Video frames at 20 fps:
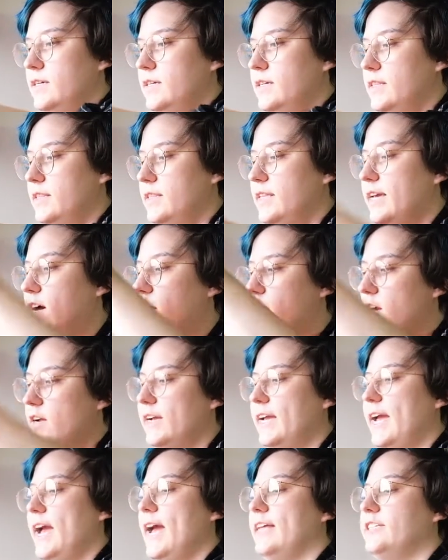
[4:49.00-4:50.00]
They
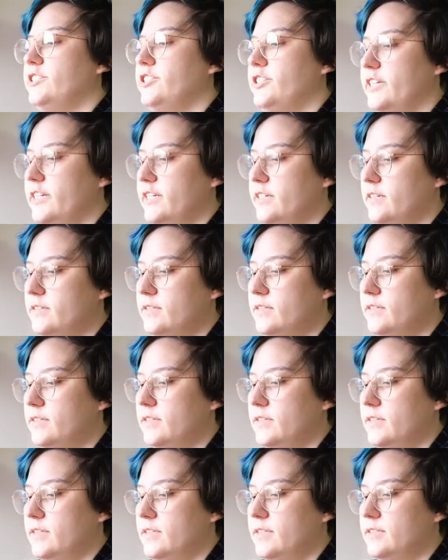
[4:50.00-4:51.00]
aren't catching.
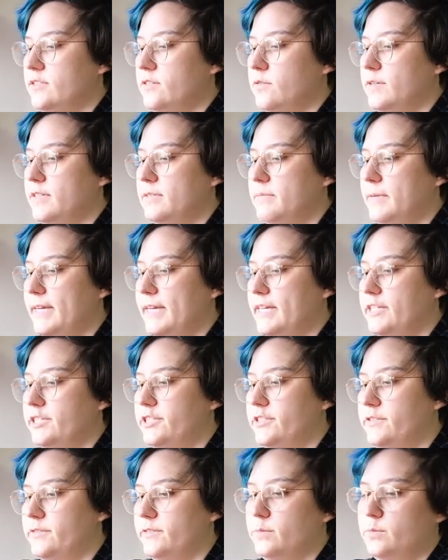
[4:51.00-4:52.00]
It's always my
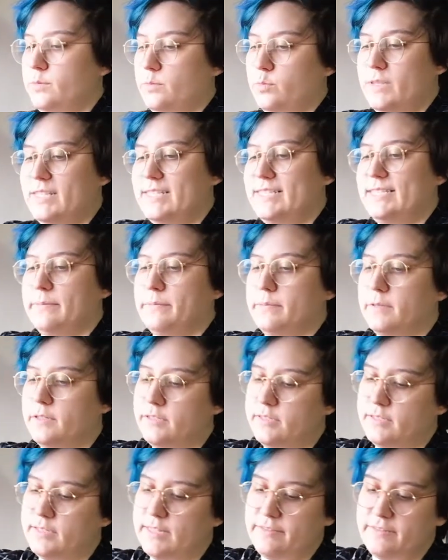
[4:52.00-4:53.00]
issues with
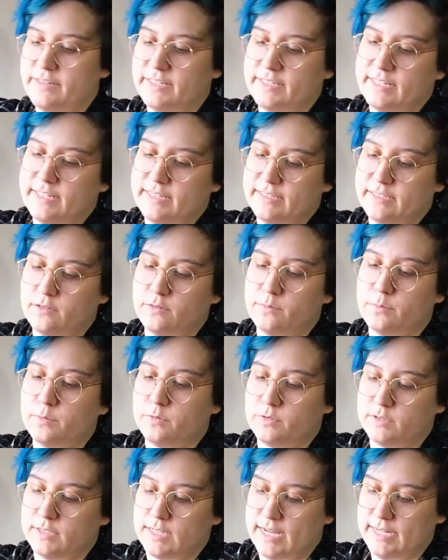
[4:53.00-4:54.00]
zippers and these nice little
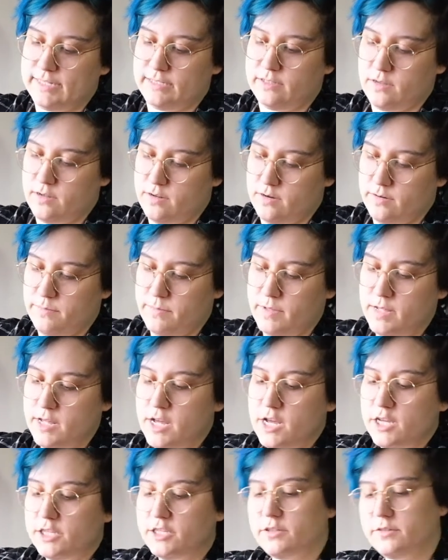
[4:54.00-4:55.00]
pull ties on them.
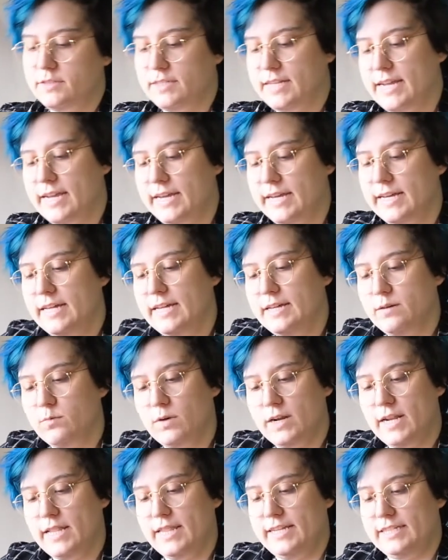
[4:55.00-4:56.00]
So say
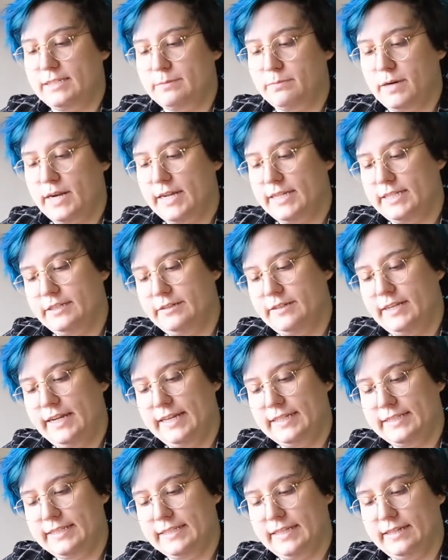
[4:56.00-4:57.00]
one of these breaks, you can
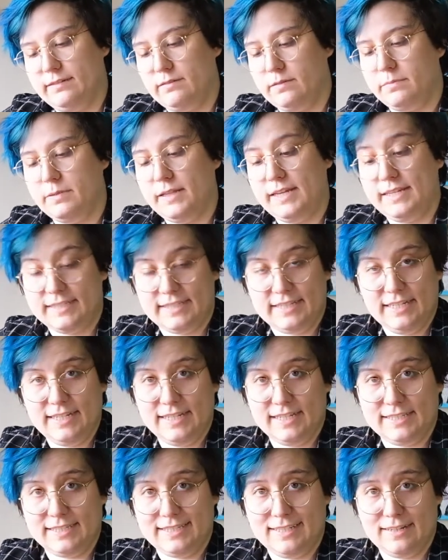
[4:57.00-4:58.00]
easily replace it
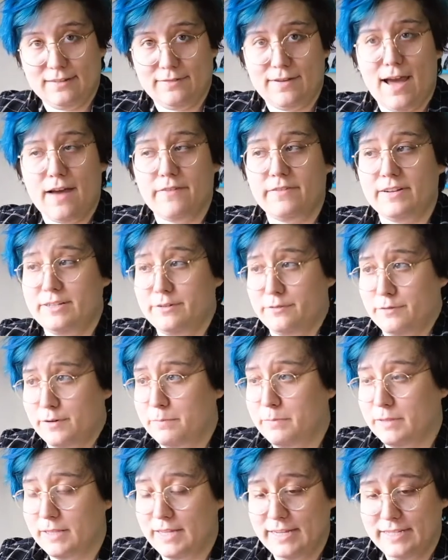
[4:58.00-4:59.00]
instead of having to
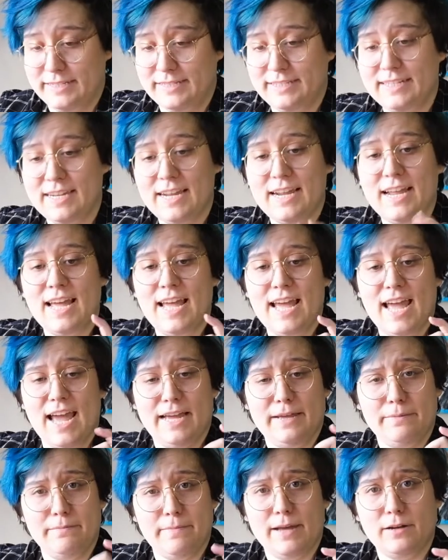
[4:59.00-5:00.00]
replace
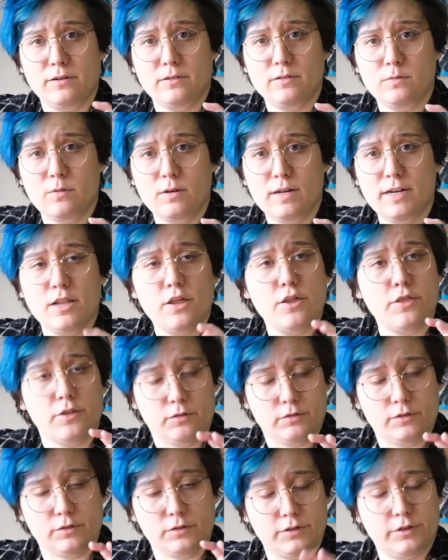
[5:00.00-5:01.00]
a metal one.
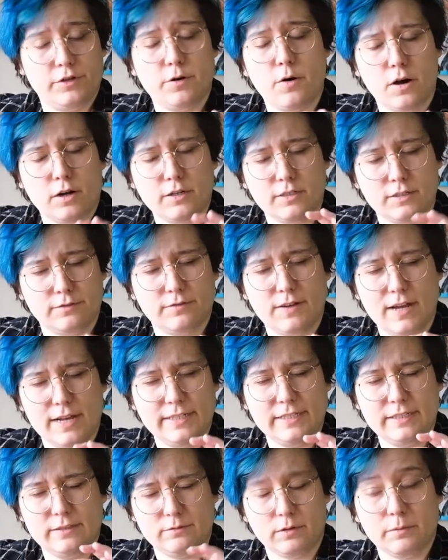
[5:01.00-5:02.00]
Those are so hard to
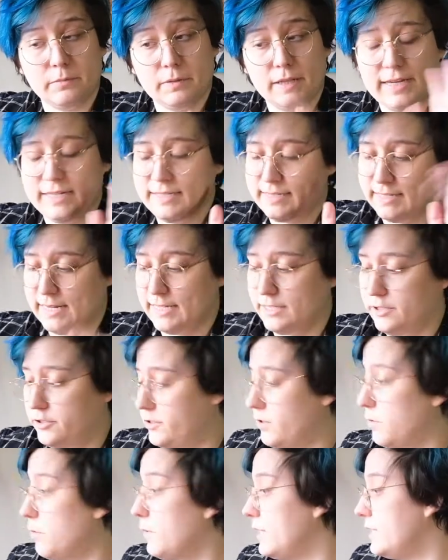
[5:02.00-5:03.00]
find and replace, and I
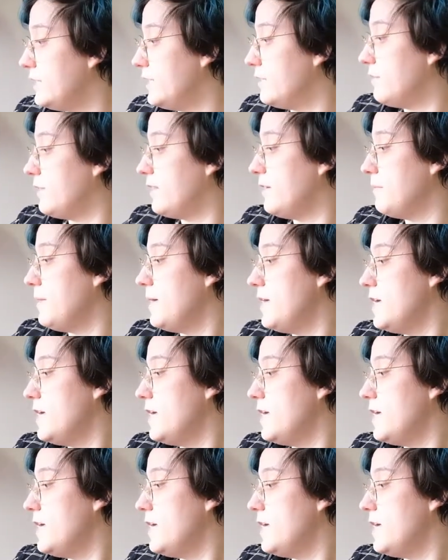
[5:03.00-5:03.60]
just don't want to deal with them.